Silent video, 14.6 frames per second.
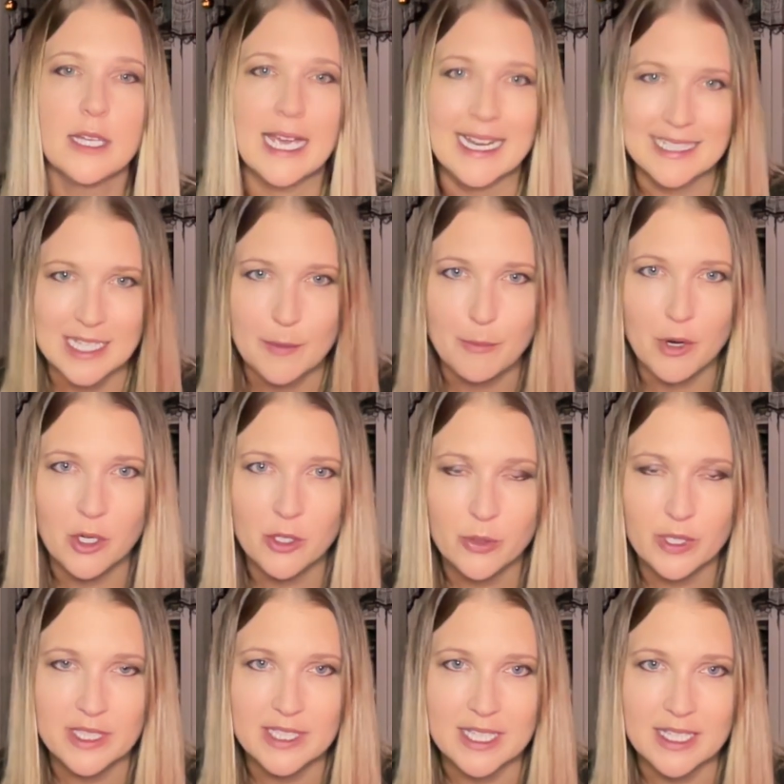Except Margot
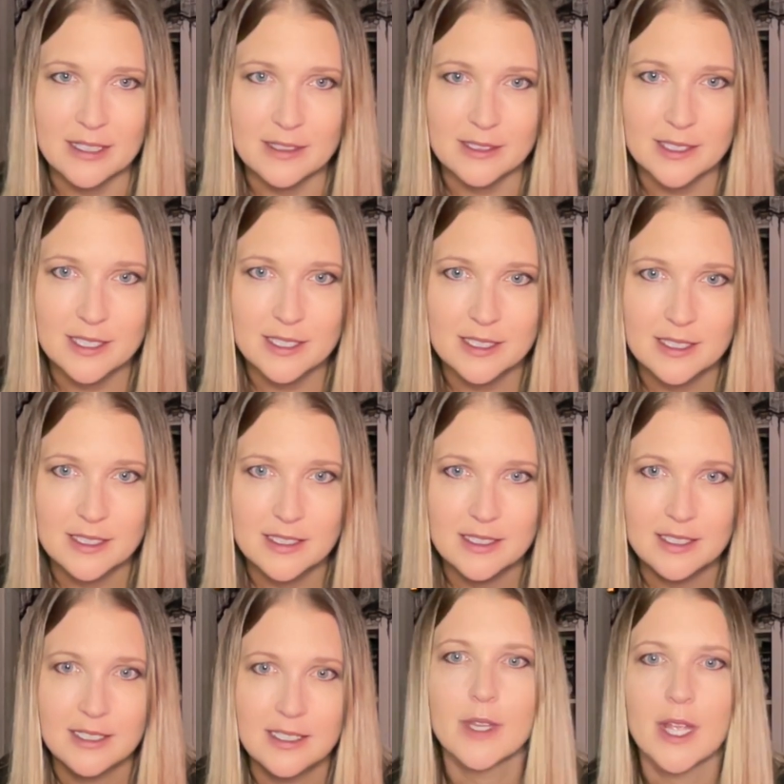gets killed.
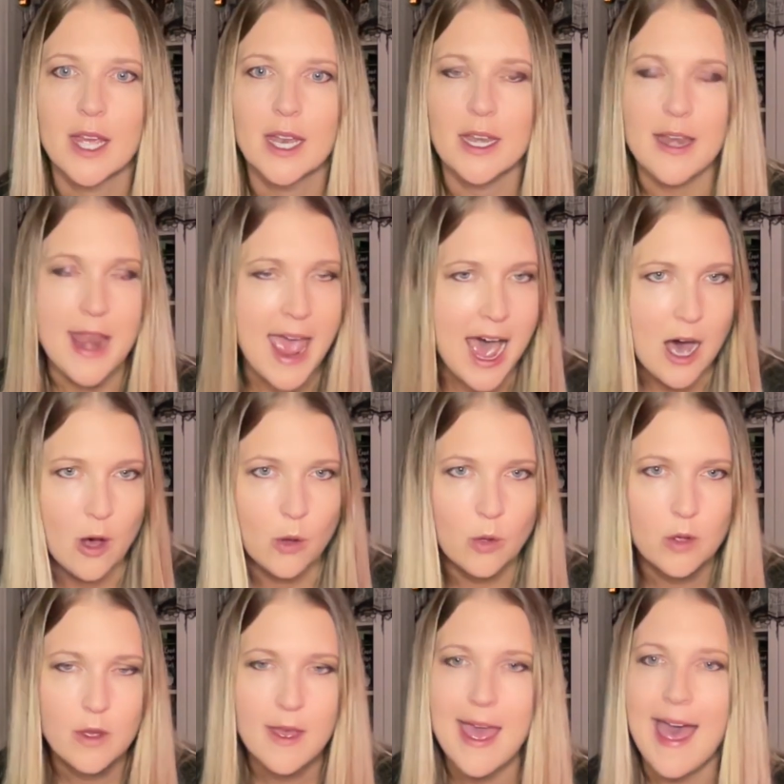Now,
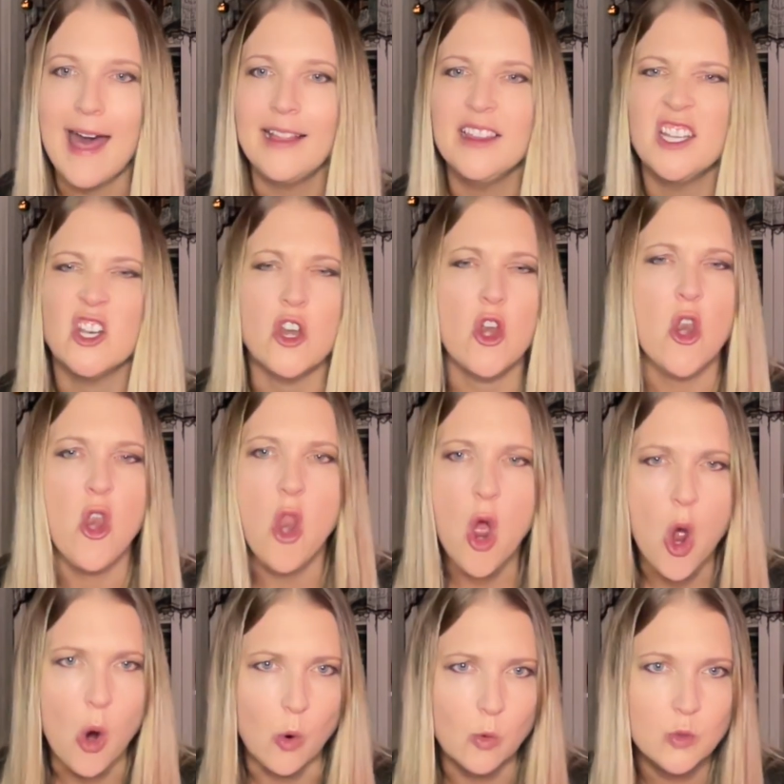Ellen
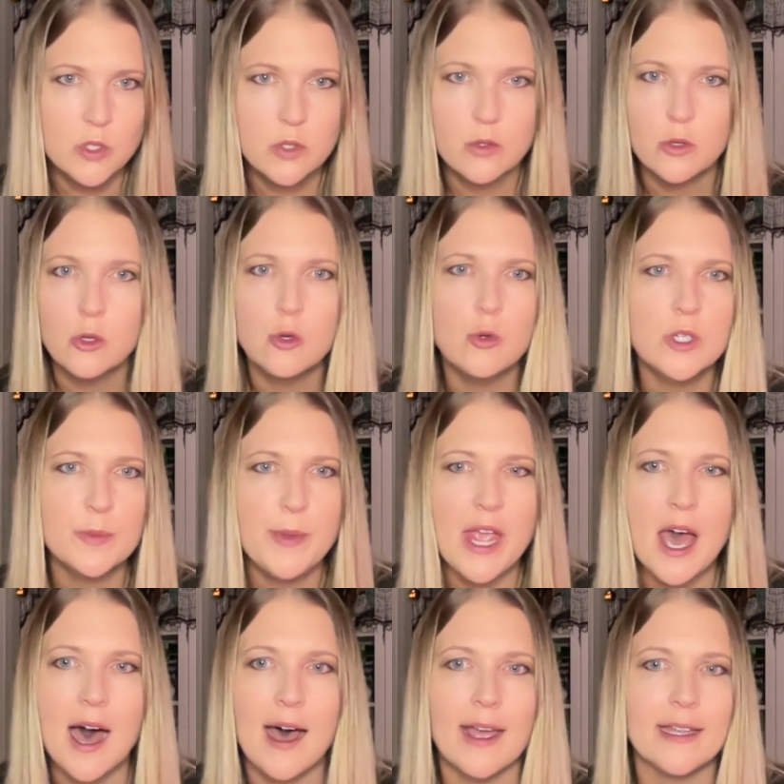knows who is
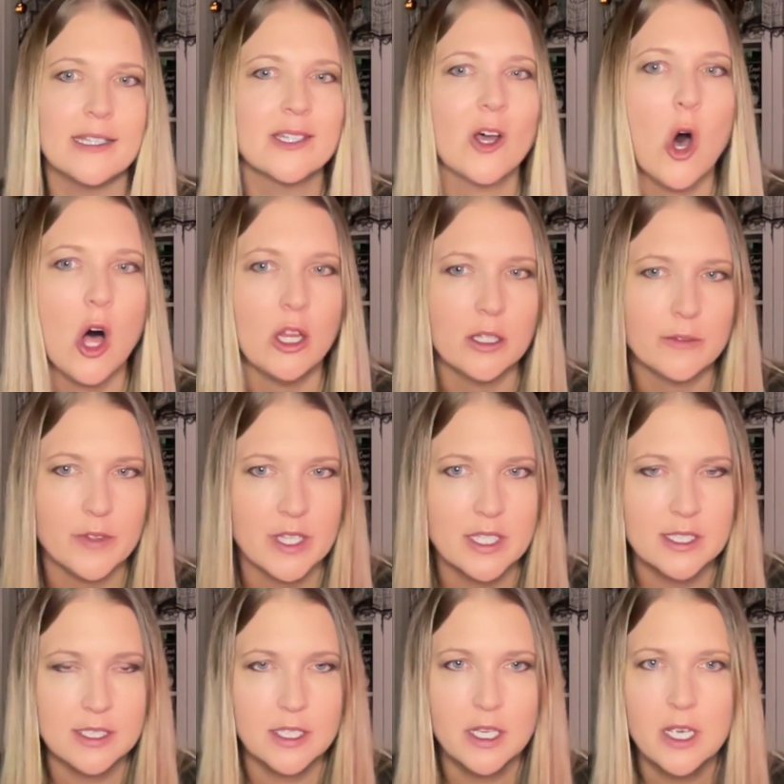behind all of
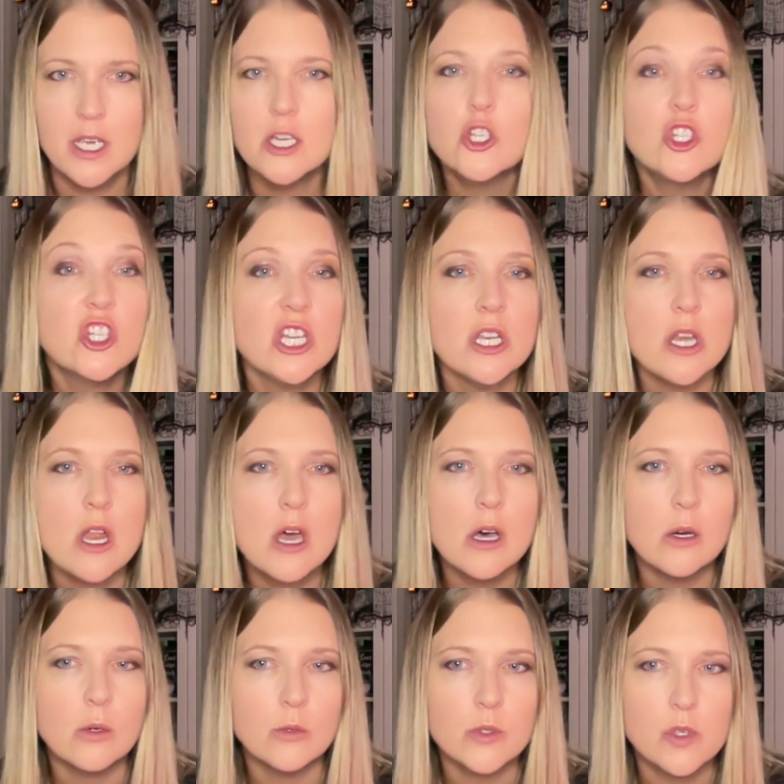this. She
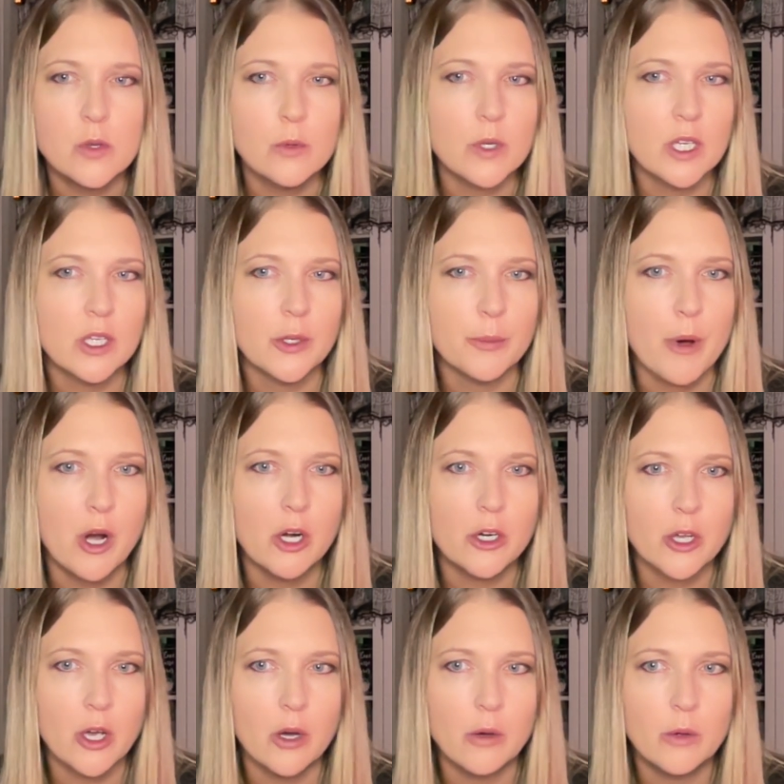knows who killed
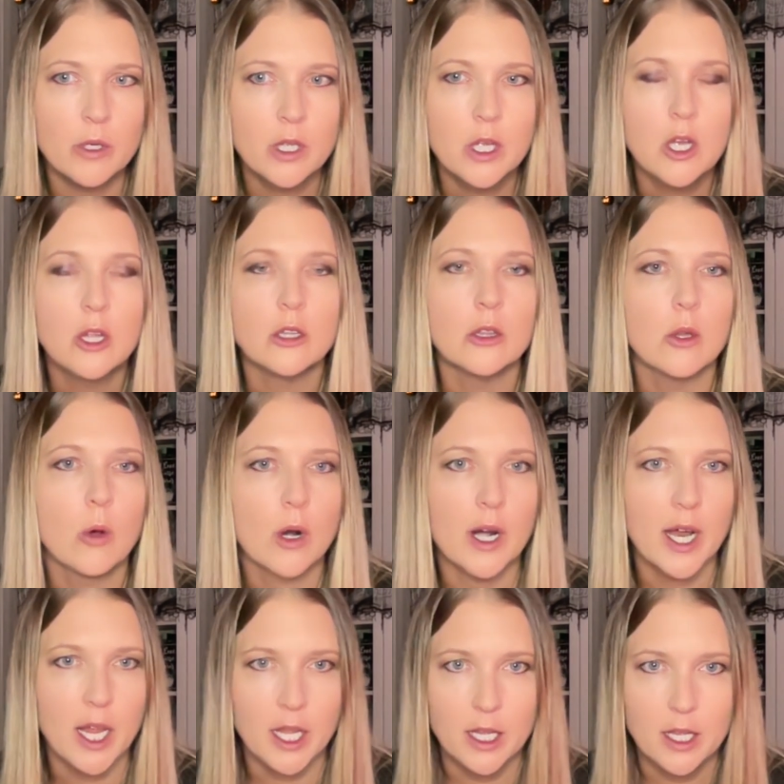Margot,
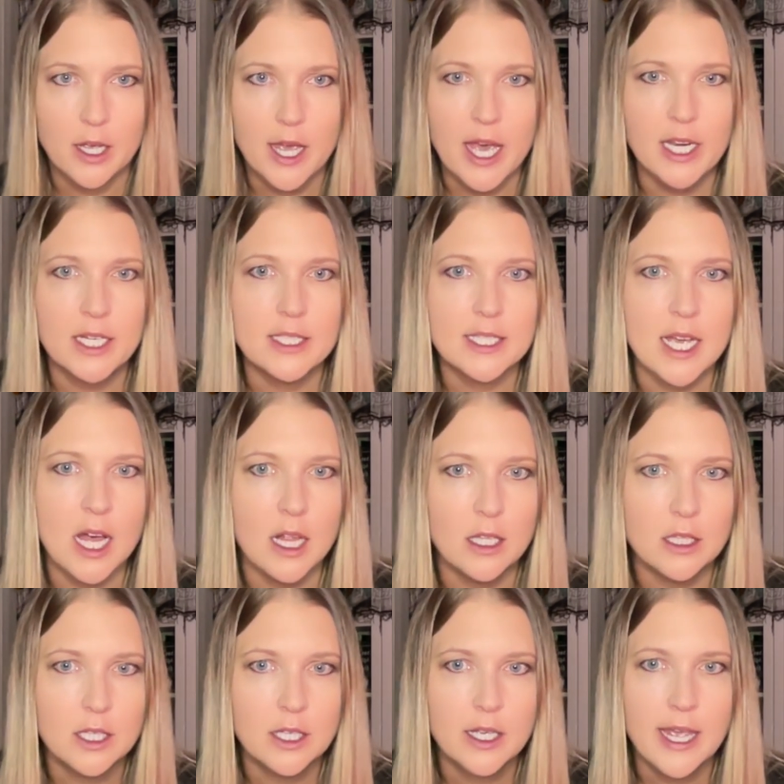Laurie, and
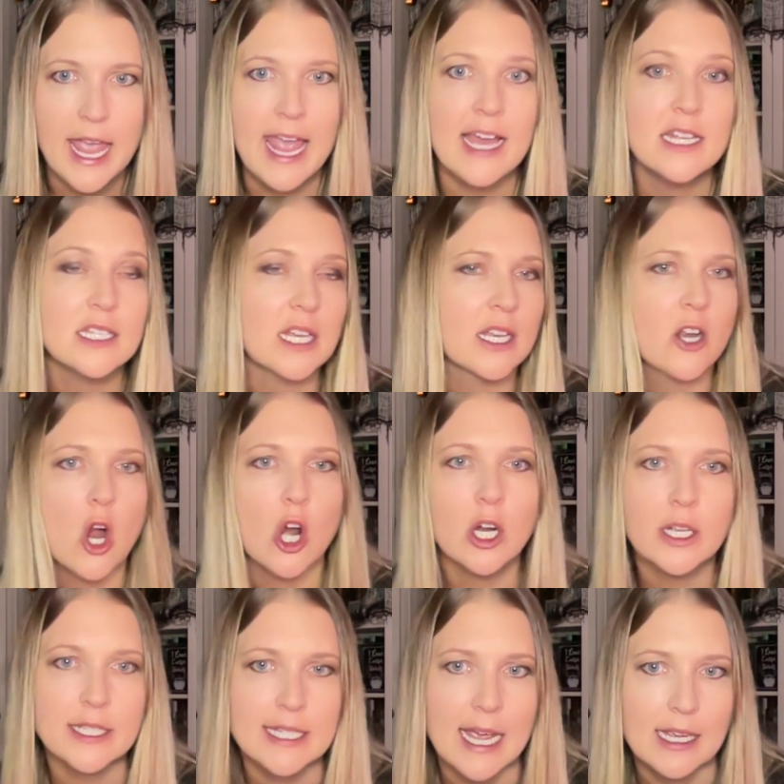Adele, and an
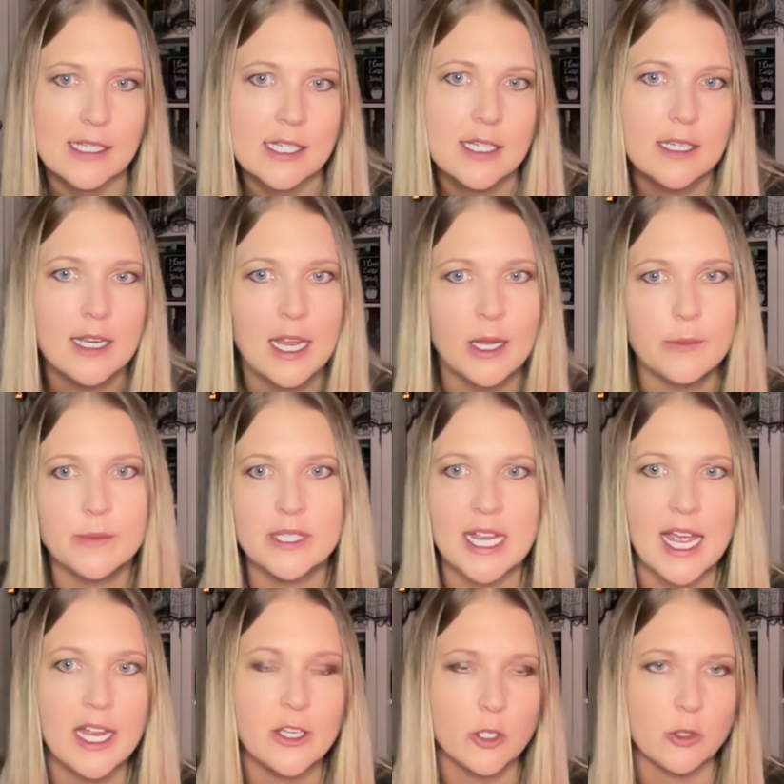architect named
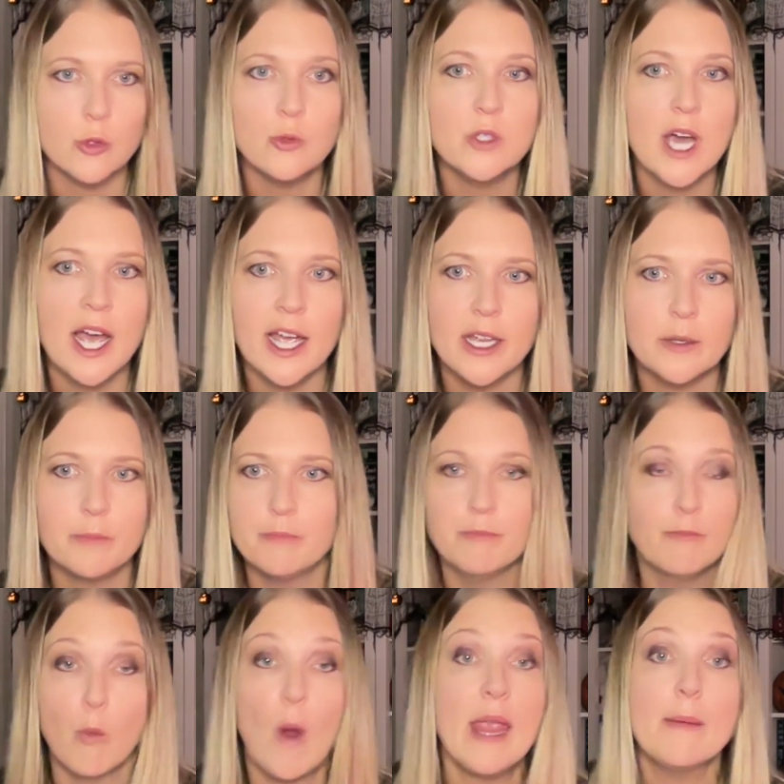Daniel who died
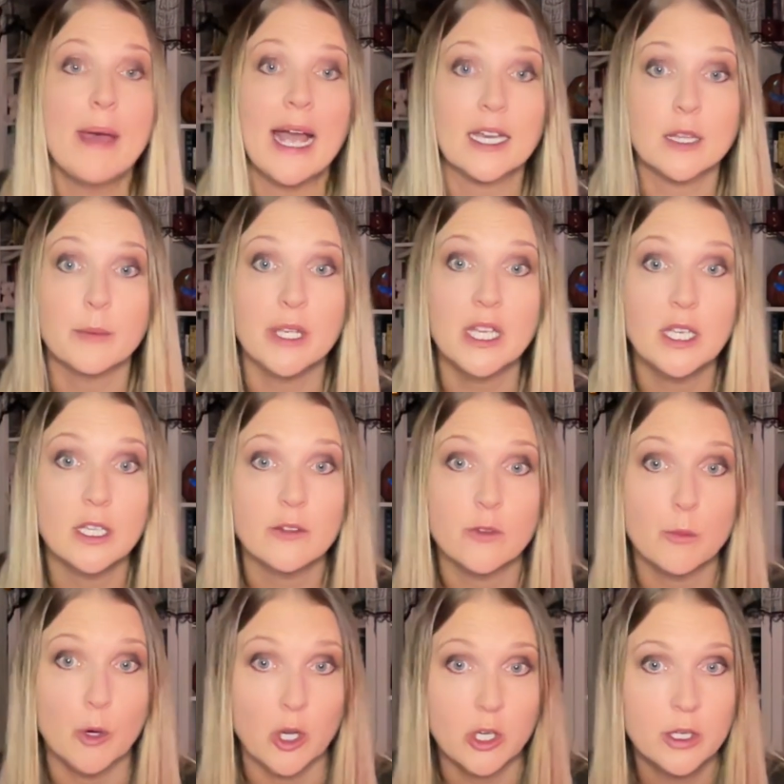way back at the beginning of
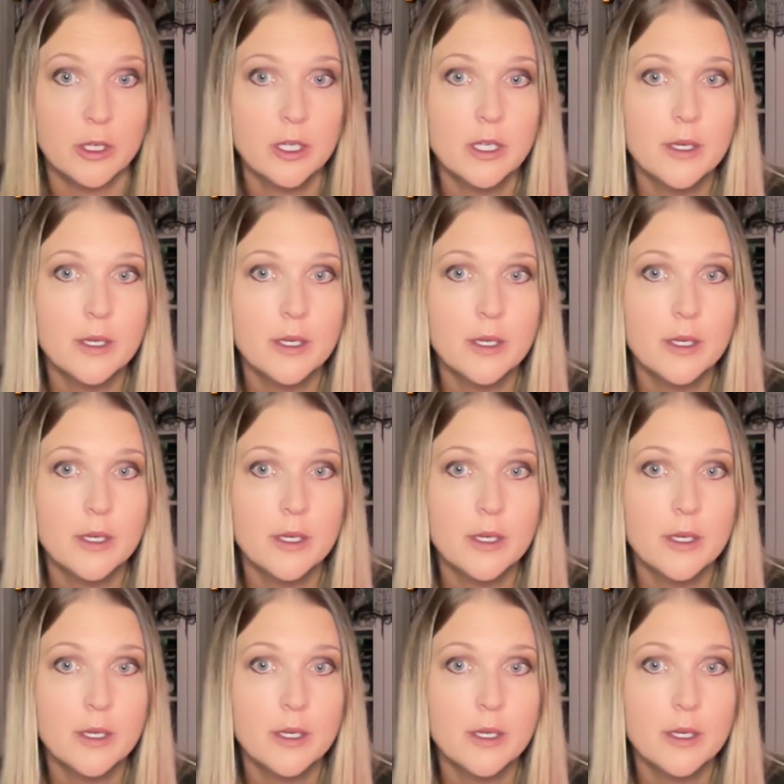the book.